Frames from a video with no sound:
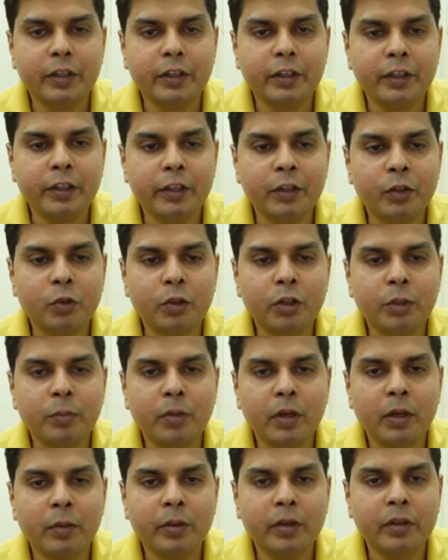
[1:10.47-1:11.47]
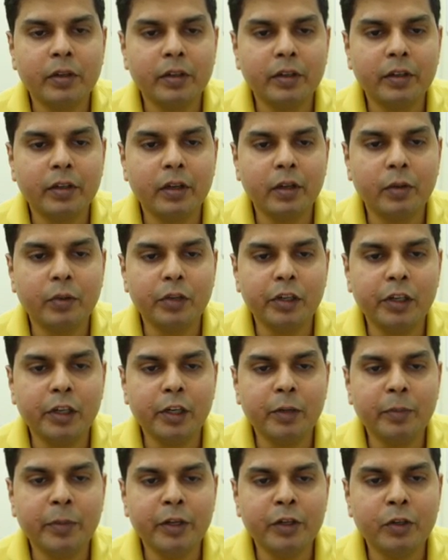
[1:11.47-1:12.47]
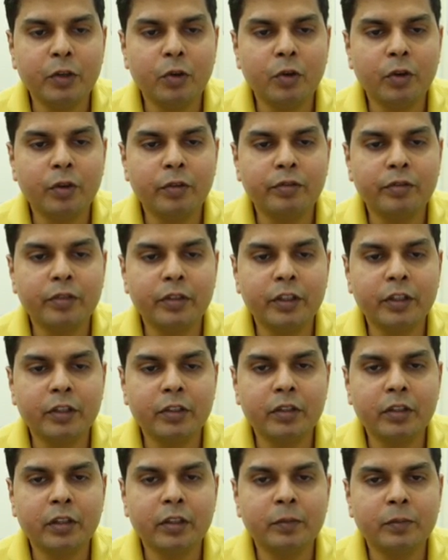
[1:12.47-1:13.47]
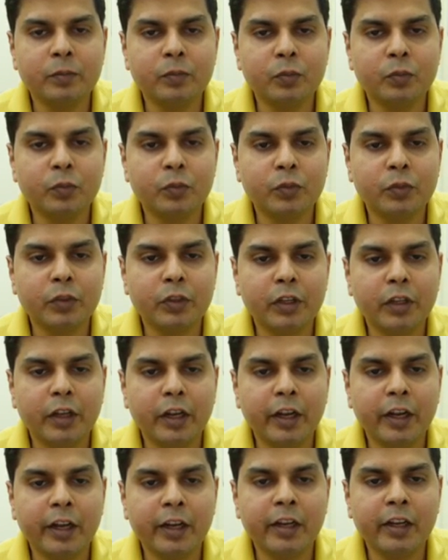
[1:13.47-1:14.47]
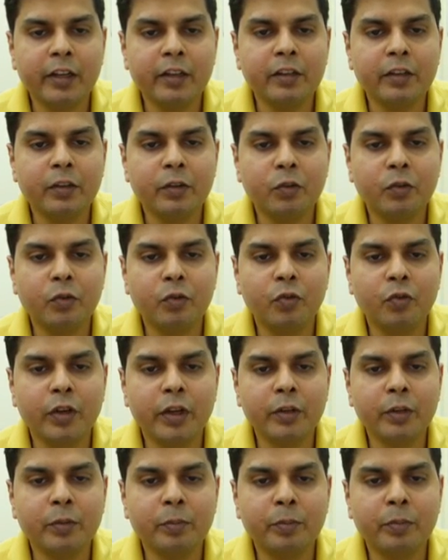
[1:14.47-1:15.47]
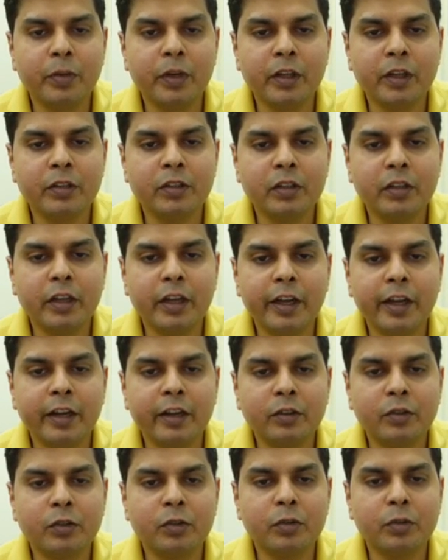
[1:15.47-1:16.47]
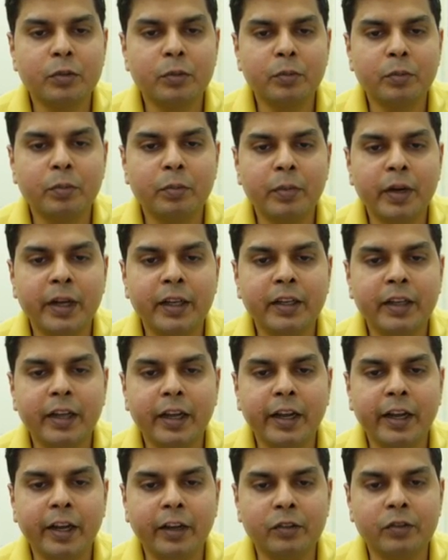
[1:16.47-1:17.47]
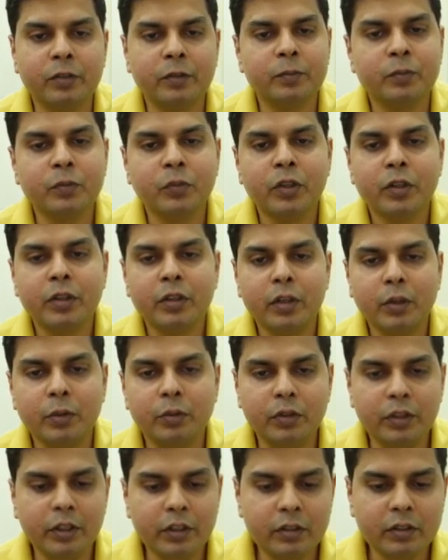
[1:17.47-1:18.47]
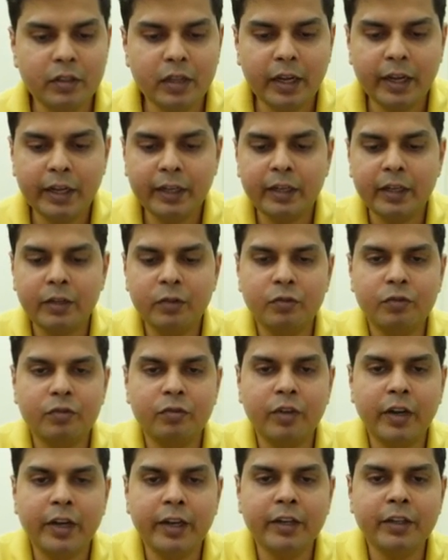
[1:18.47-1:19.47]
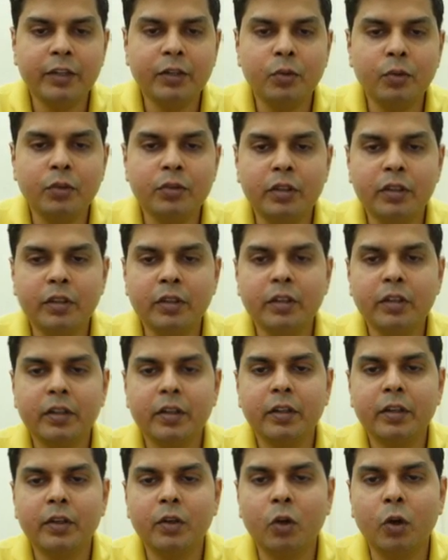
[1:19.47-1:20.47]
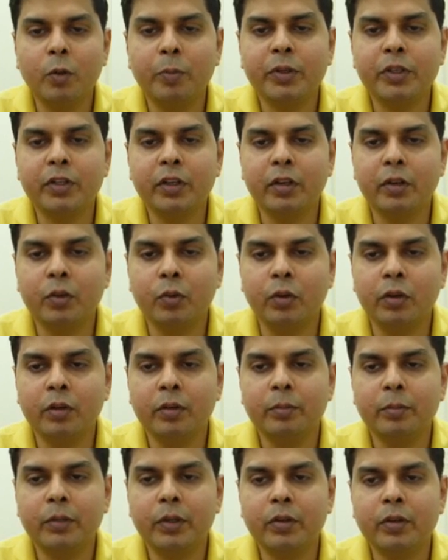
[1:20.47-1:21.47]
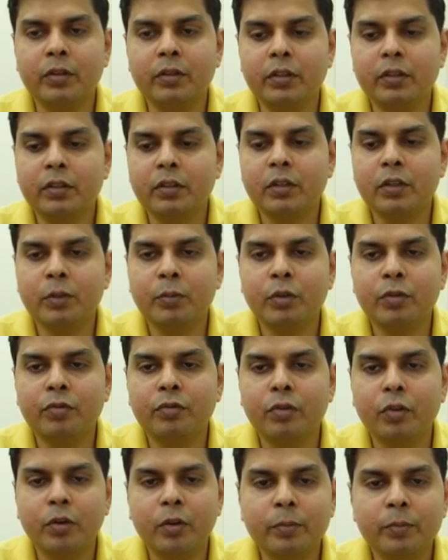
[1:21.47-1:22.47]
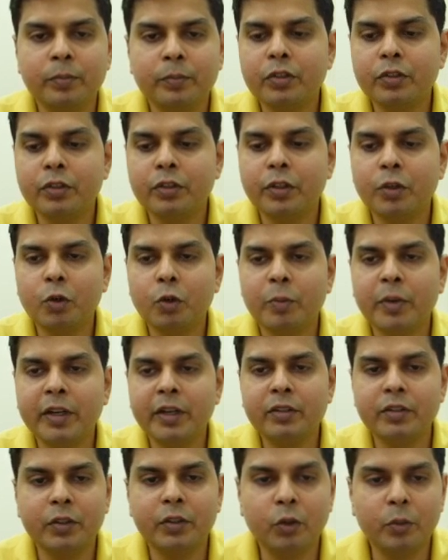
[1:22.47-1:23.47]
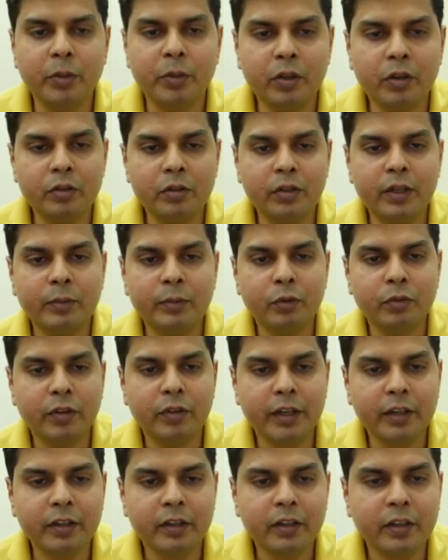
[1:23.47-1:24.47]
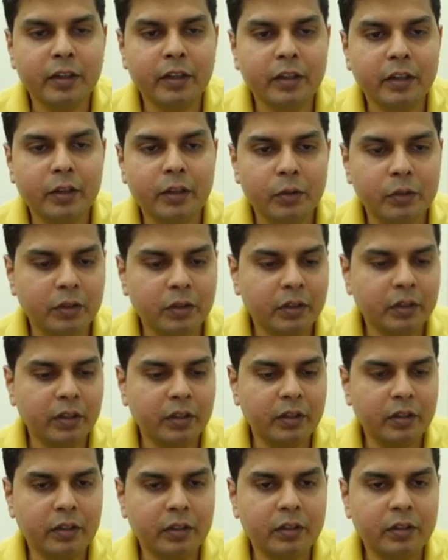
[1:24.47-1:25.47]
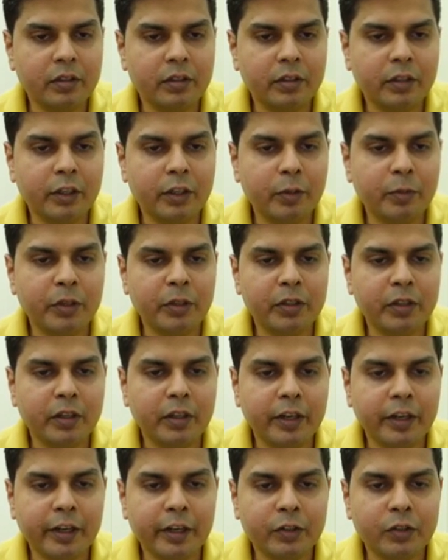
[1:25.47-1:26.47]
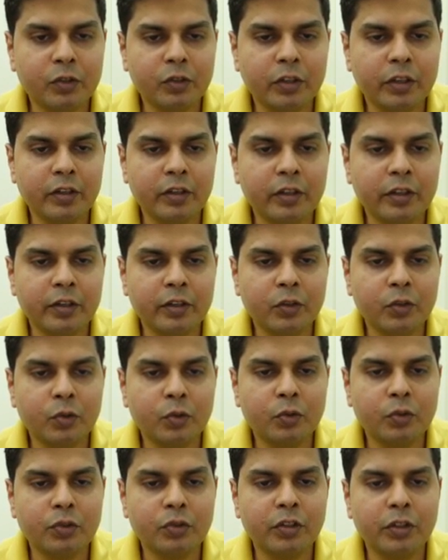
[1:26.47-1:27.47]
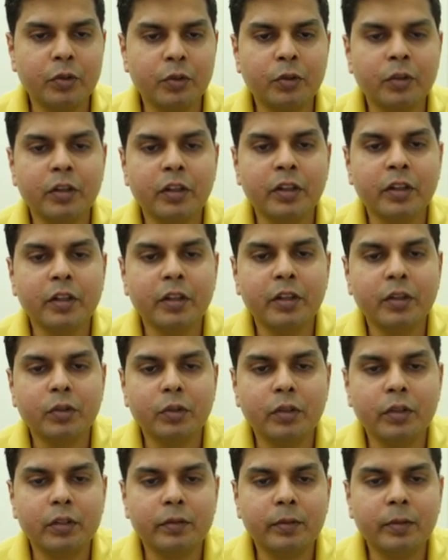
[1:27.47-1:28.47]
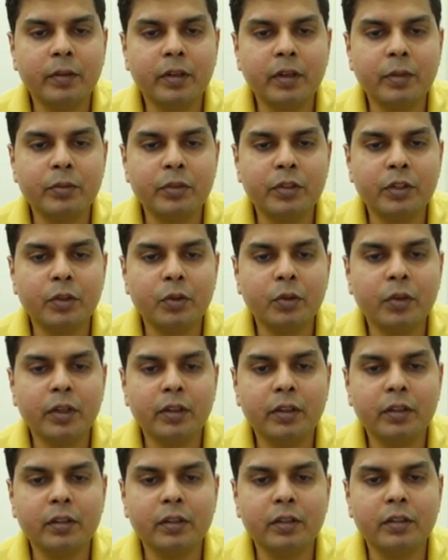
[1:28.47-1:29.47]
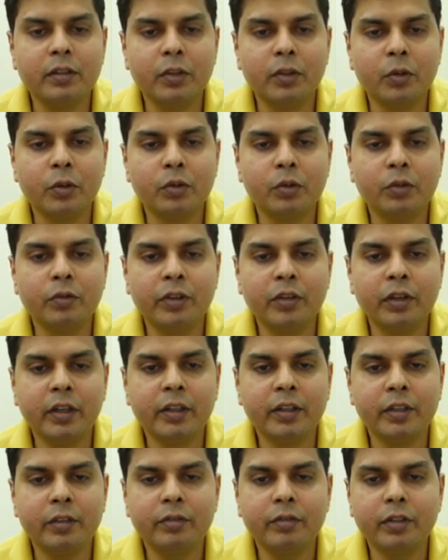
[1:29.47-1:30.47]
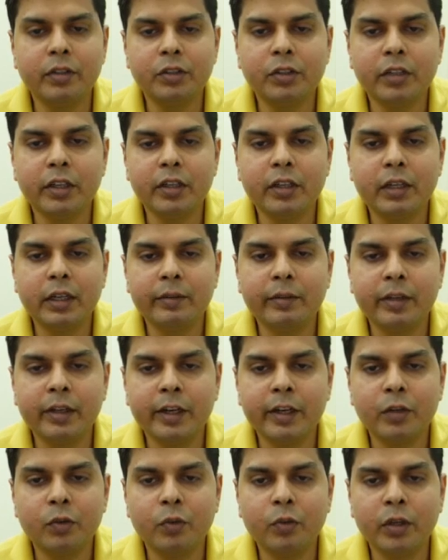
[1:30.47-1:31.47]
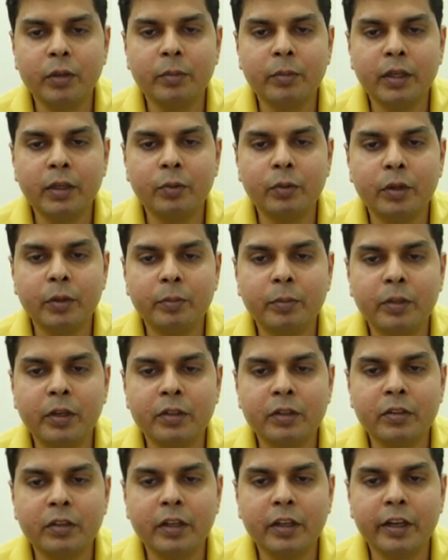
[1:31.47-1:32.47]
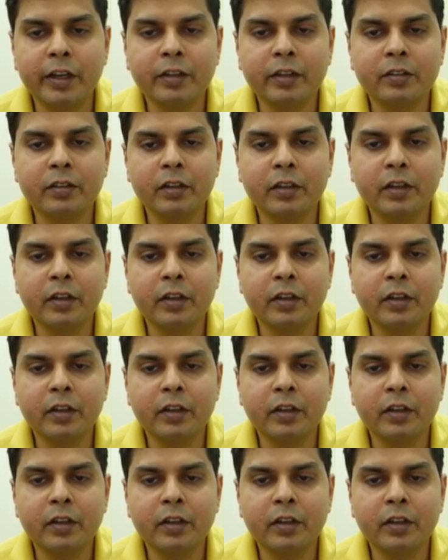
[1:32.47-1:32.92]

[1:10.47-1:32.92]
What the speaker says: e to the power, now limit of this thing ln 1 plus x by x. Now this I can find using L'Hopital rule, because this is of the form 0 by 0, because you have to find, you see here it is limit x tending to 0, so this will become 0 and this is 0. So when I differentiate, I will get 1 by 1 plus x